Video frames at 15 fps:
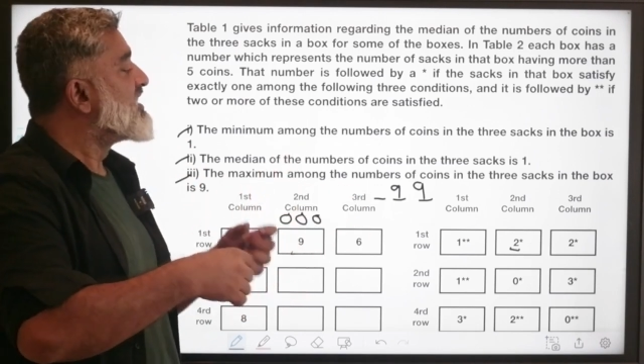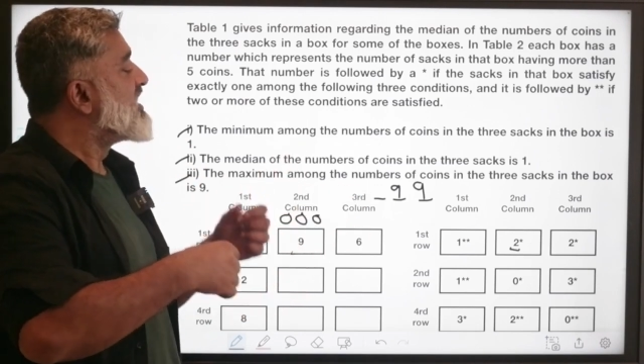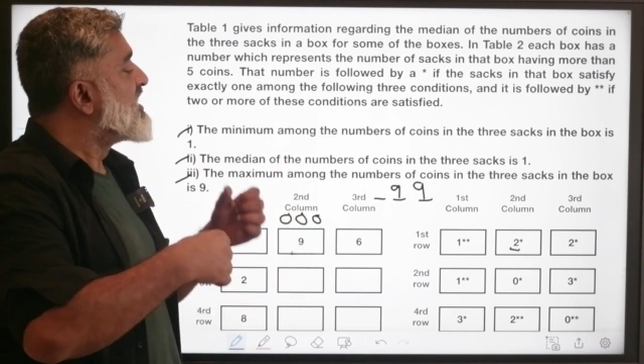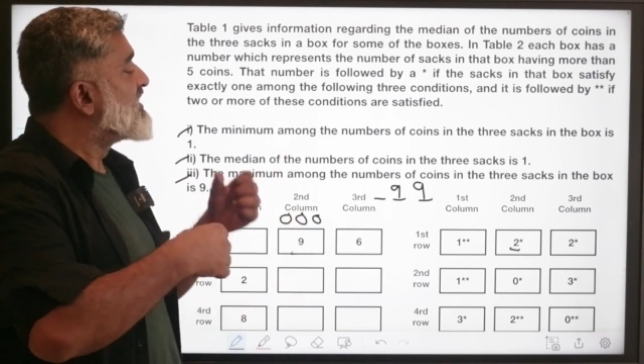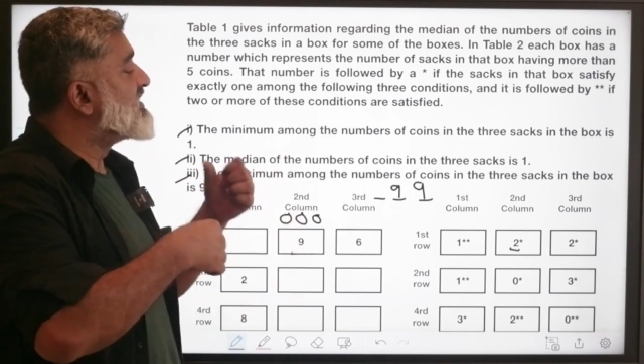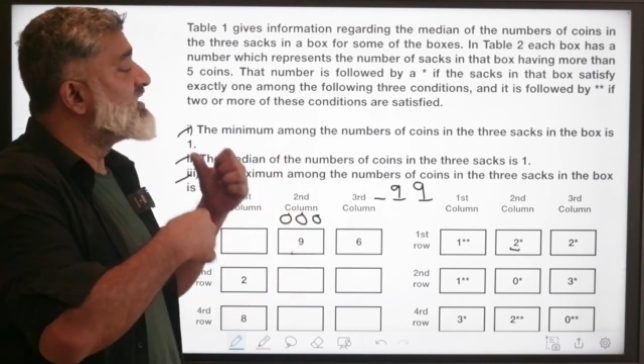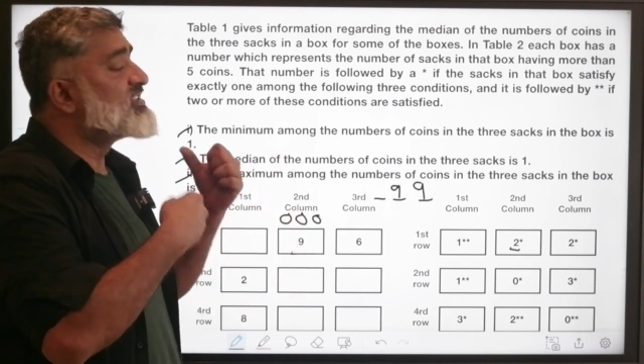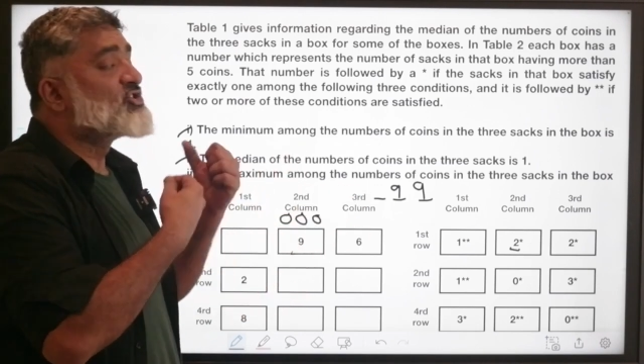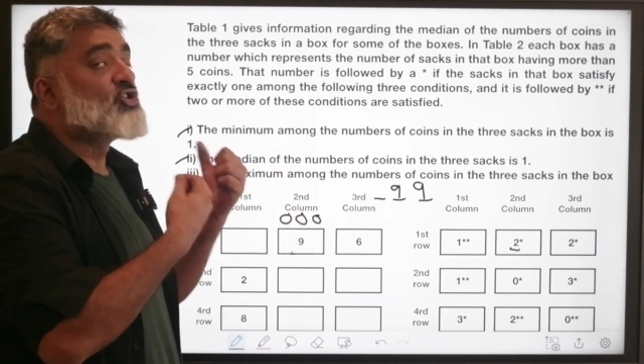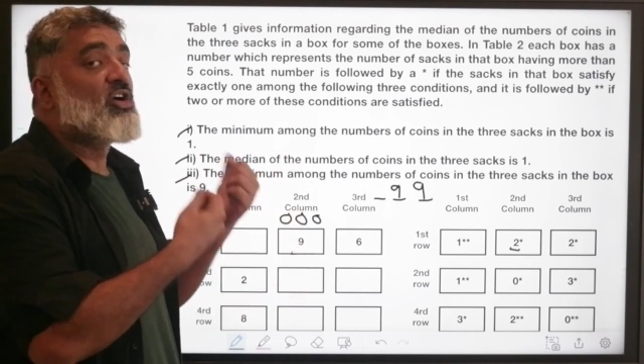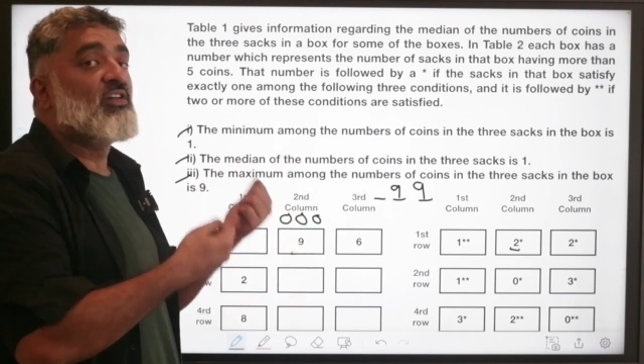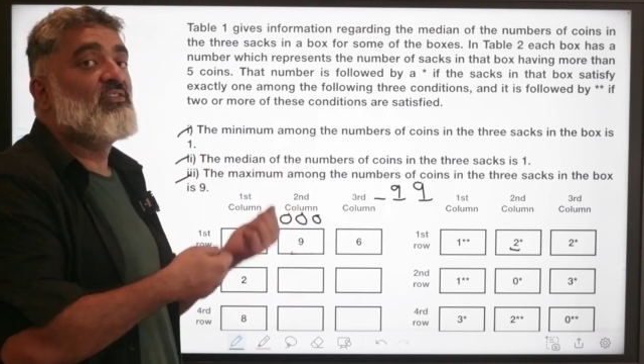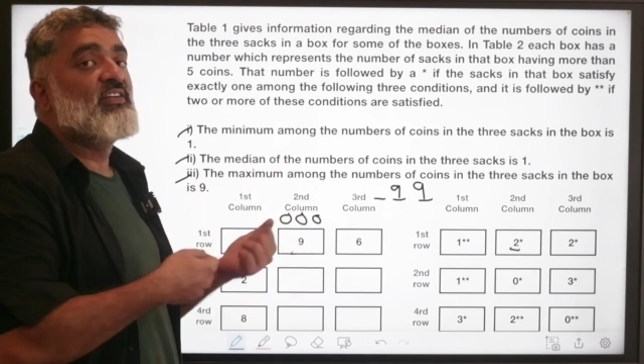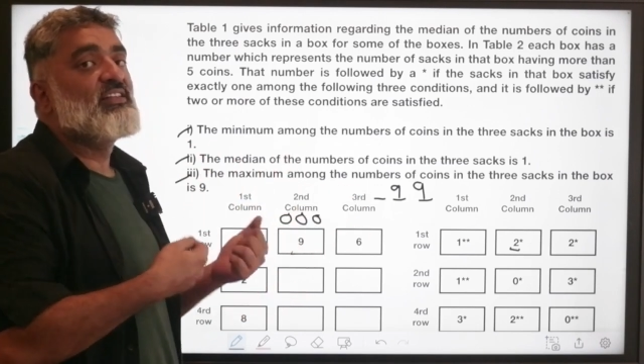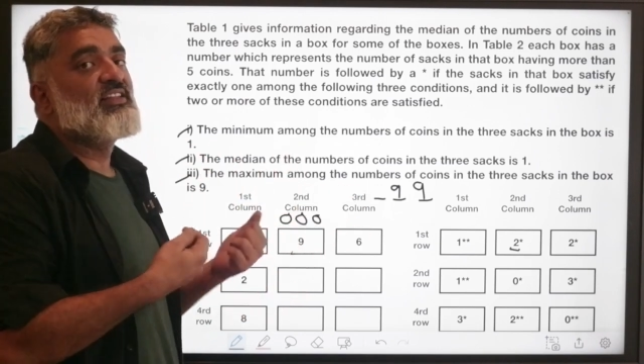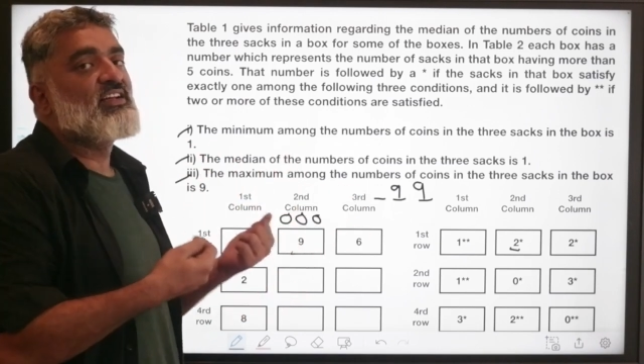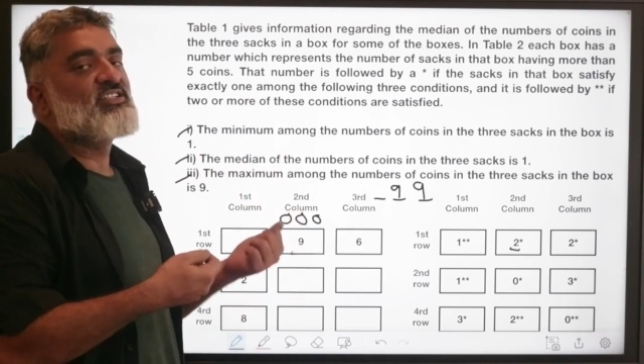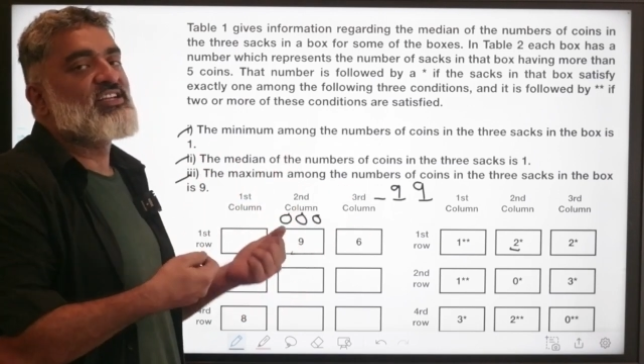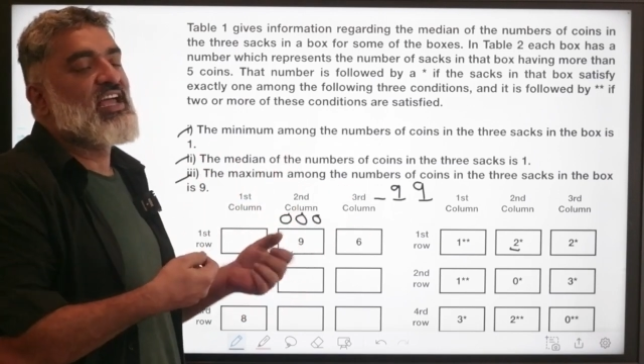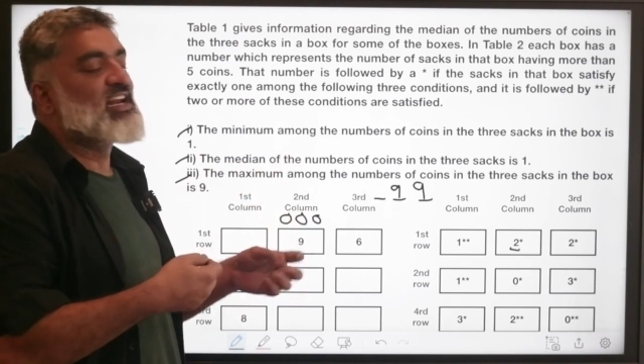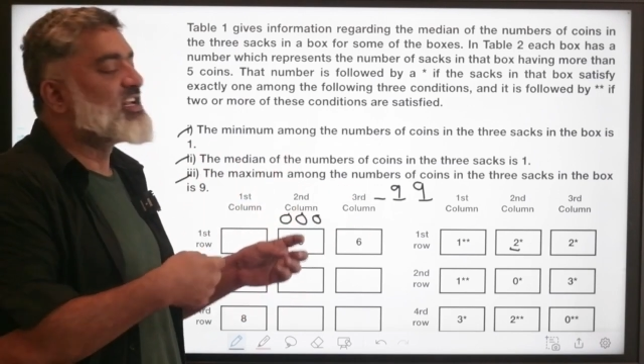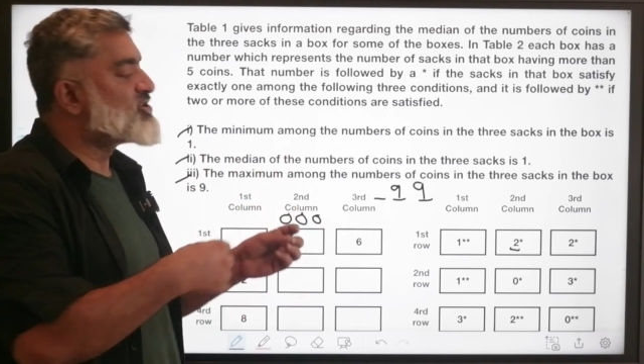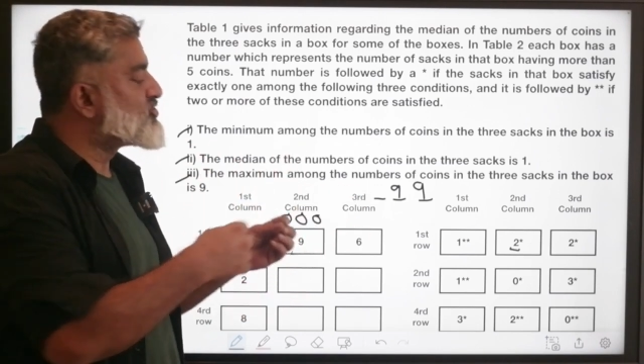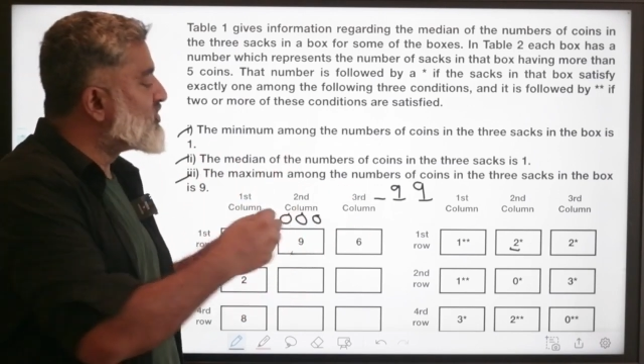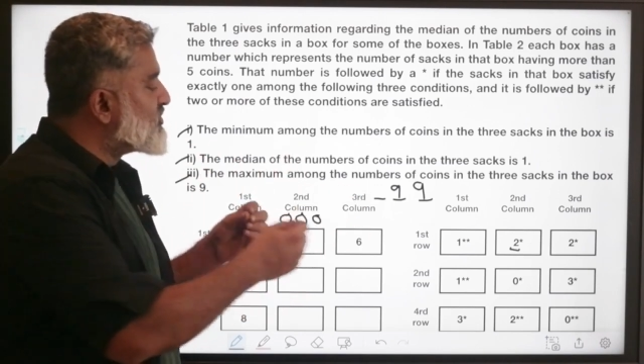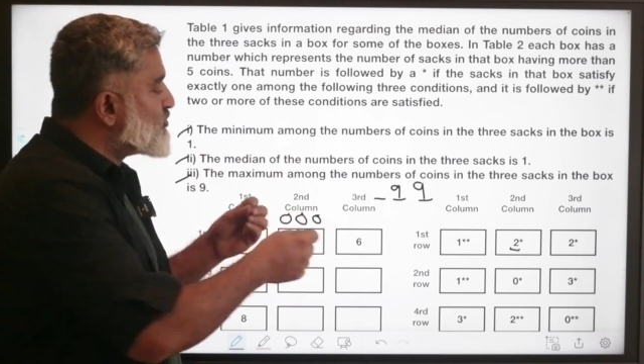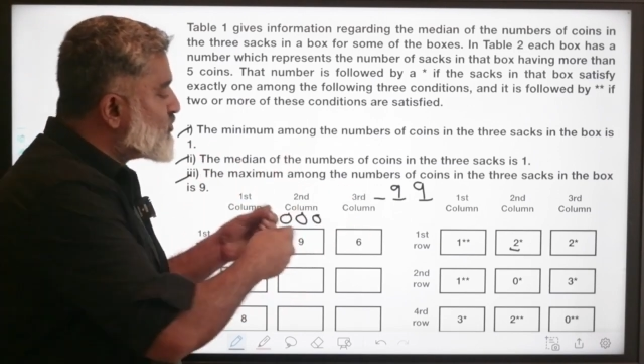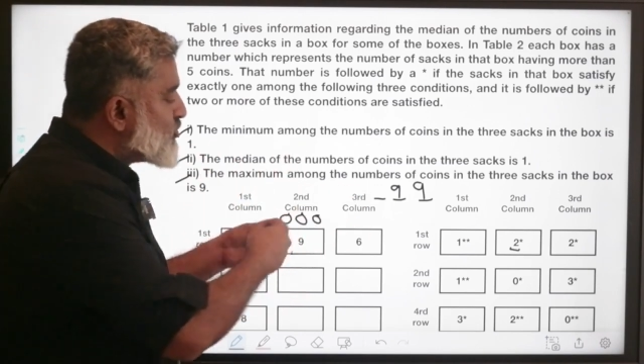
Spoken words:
then solving the challenge or